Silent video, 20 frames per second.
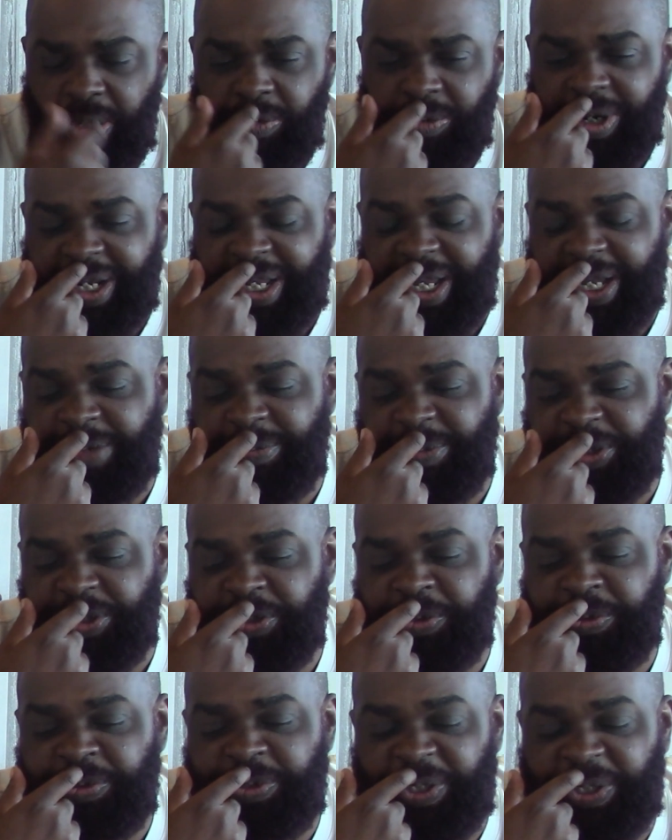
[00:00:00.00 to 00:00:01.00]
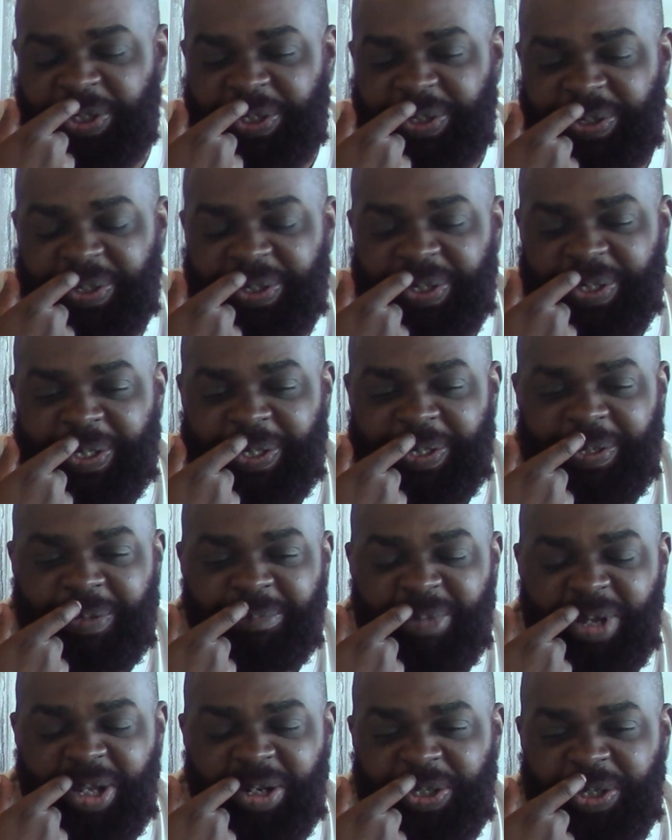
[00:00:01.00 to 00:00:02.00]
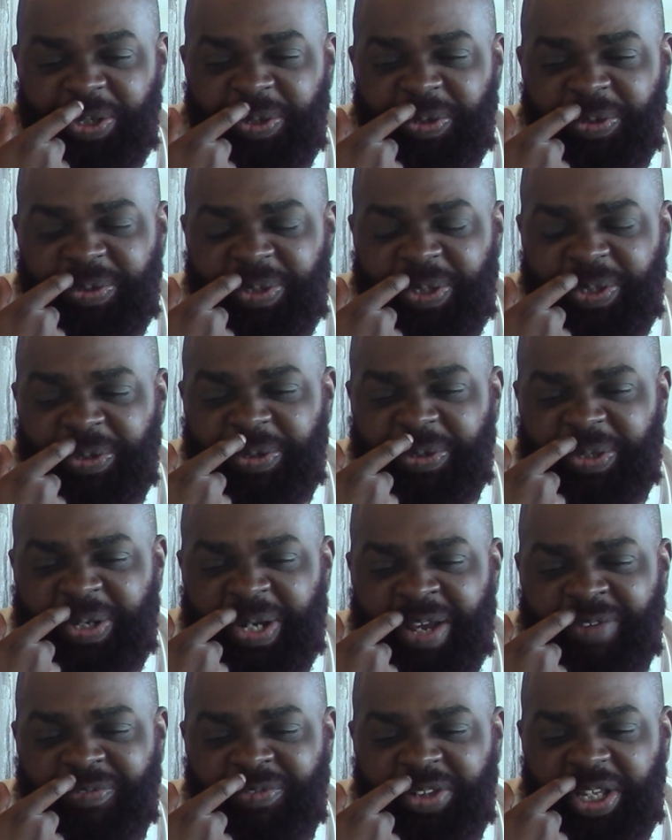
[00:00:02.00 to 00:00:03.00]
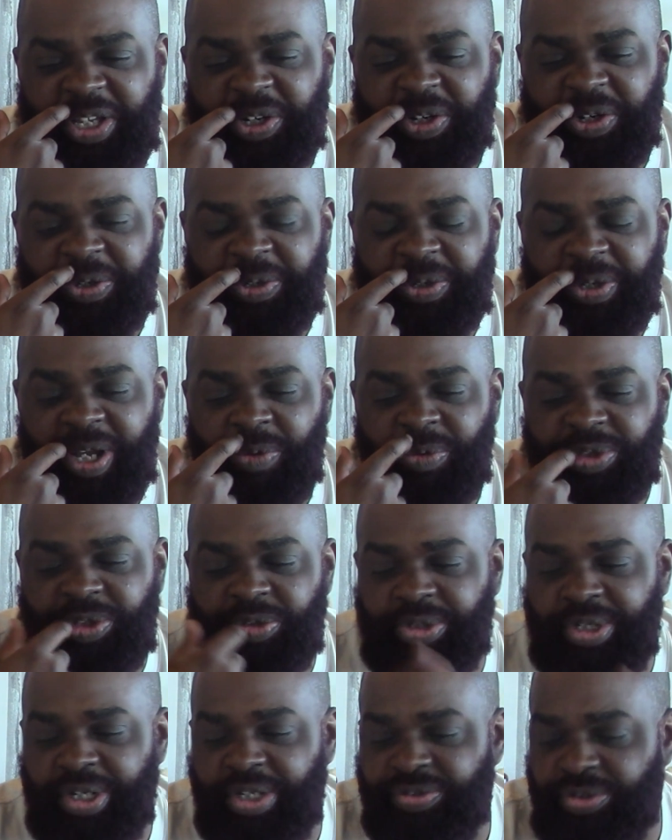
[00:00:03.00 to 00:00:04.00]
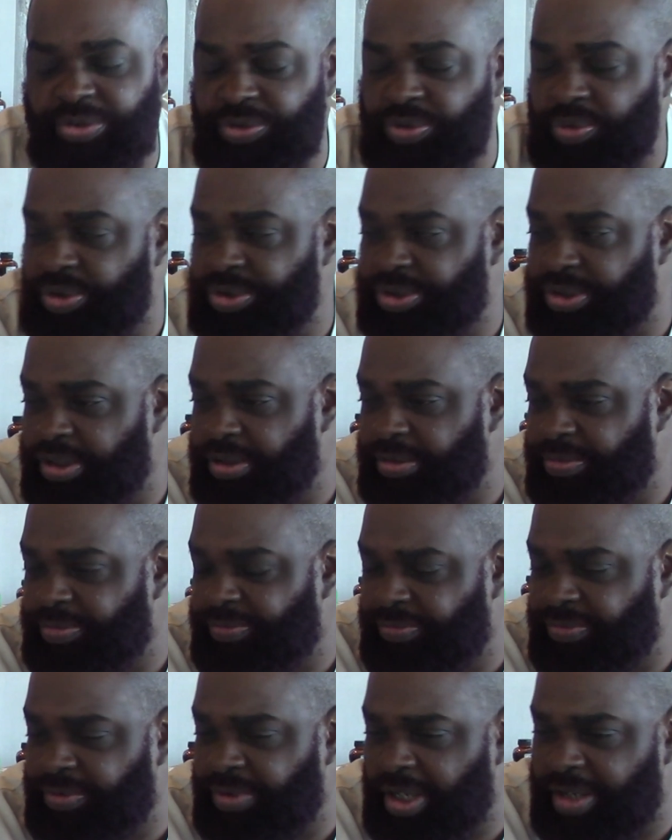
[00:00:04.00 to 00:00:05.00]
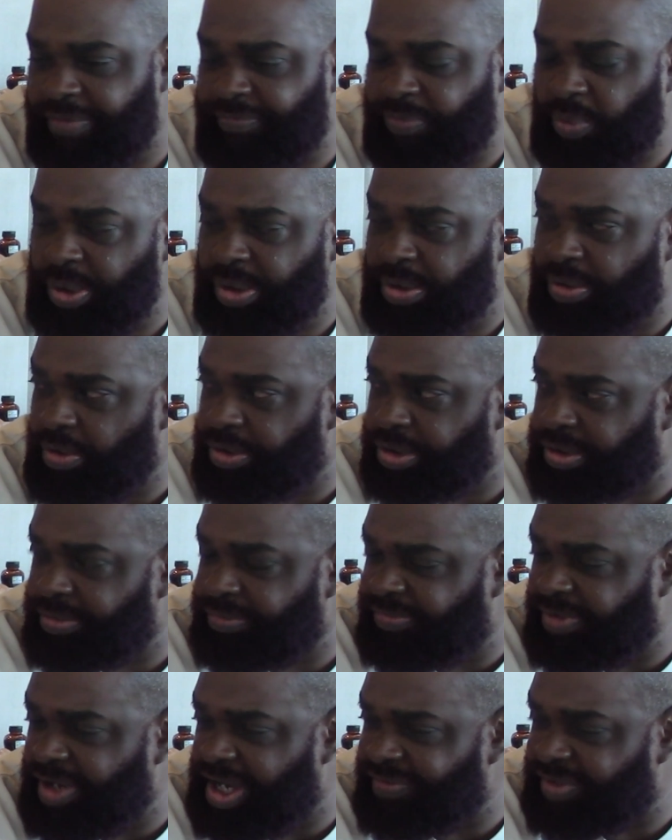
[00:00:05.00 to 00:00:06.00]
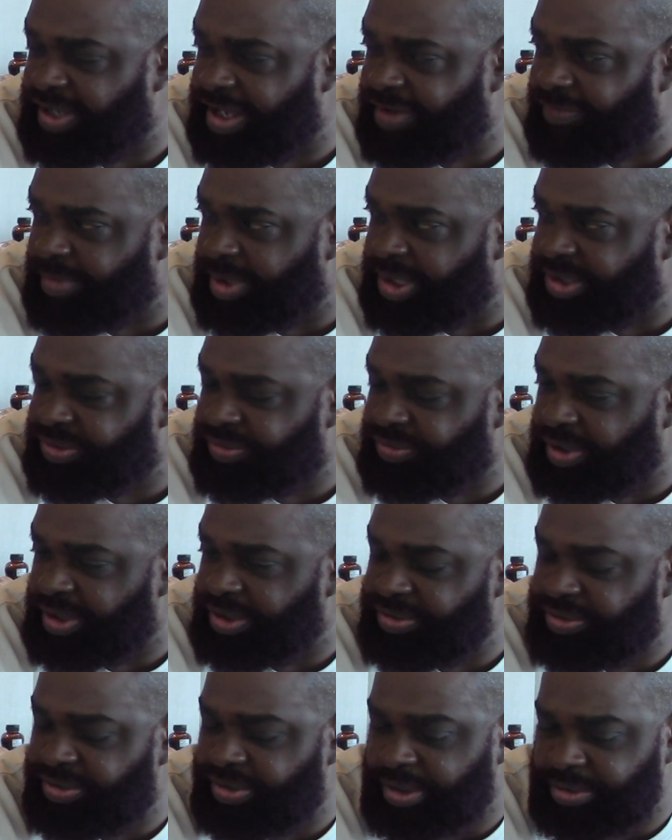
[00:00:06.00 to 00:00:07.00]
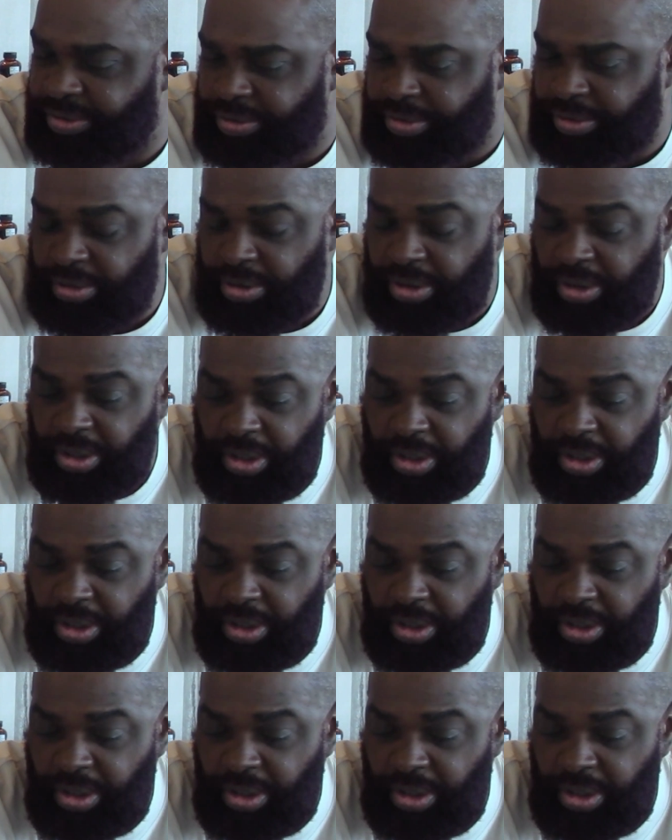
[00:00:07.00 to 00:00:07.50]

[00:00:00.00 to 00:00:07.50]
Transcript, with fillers: When I got commissioned lieutenant, about a year and a half later, I went to Augusta, Georgia, at Fort Gordon, 5.5 months training signal.